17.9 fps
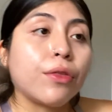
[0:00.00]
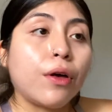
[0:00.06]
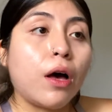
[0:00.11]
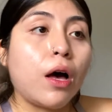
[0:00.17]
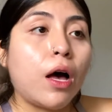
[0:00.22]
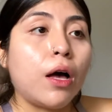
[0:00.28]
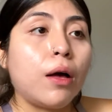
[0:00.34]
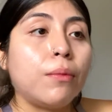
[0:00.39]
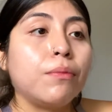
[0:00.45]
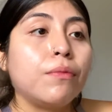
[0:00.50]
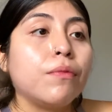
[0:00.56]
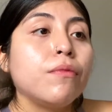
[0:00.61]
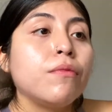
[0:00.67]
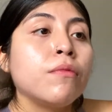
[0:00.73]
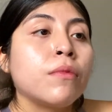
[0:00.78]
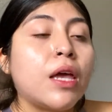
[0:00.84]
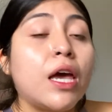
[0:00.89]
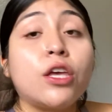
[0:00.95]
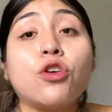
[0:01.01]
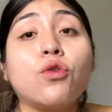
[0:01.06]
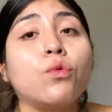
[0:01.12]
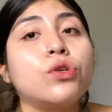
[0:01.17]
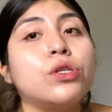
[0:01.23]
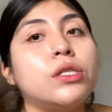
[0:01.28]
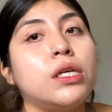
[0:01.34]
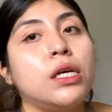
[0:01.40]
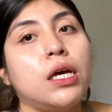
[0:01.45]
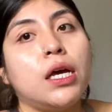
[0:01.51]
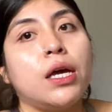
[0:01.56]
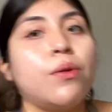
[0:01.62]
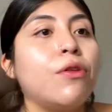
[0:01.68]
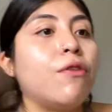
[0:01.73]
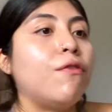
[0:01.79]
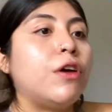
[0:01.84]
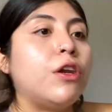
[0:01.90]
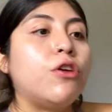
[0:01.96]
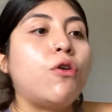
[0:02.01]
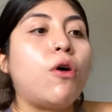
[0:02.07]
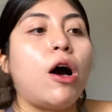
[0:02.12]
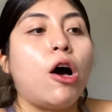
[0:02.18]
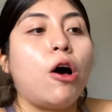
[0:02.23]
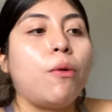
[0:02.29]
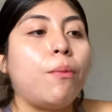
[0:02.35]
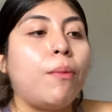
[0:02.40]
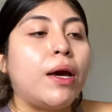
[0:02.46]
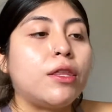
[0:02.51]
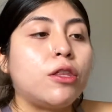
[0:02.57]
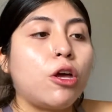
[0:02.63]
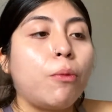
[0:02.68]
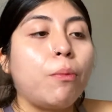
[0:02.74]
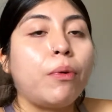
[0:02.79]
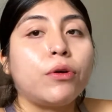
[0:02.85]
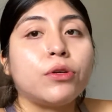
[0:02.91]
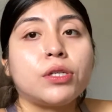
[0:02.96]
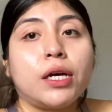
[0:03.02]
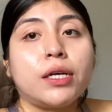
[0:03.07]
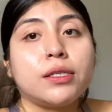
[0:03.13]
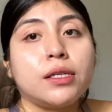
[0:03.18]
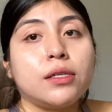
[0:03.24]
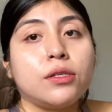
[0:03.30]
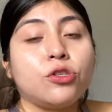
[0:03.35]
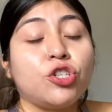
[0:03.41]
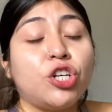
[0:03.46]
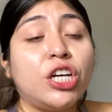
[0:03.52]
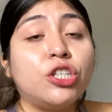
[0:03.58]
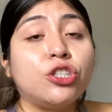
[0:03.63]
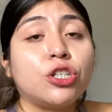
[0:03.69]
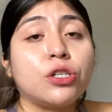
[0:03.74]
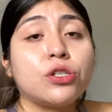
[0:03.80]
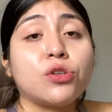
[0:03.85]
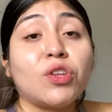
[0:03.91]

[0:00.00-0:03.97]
and you will see in the video how my dumbbell sizes changes,